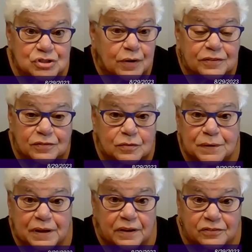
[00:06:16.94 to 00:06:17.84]
choices
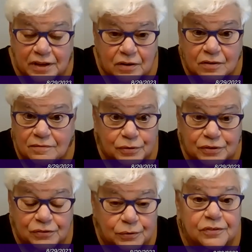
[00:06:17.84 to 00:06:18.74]
because they don't have
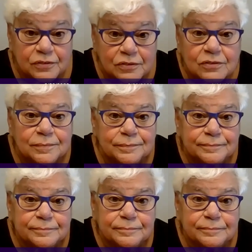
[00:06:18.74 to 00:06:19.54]
resources.